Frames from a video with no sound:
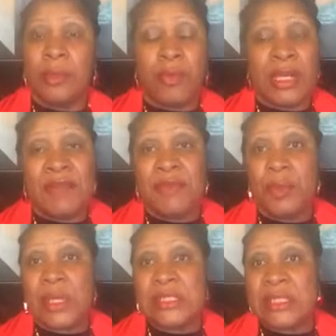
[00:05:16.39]
Whatever
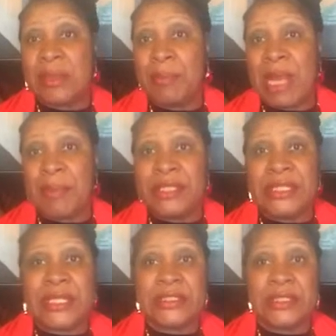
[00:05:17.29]
it was that the mama
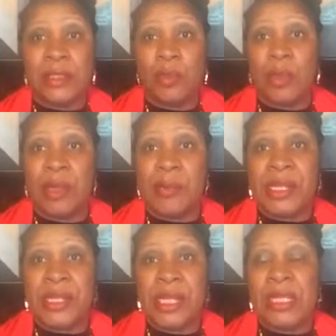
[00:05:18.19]
did to the
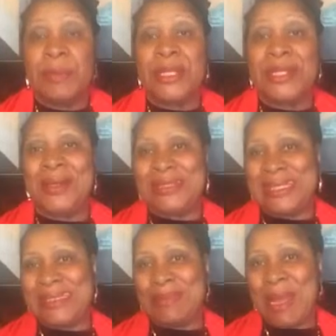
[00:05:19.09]
woman, but you know,
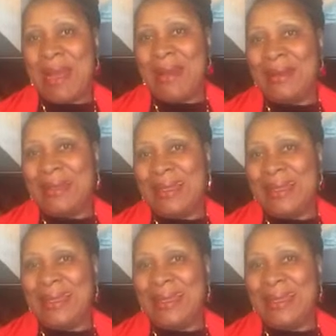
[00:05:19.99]
she's smiling.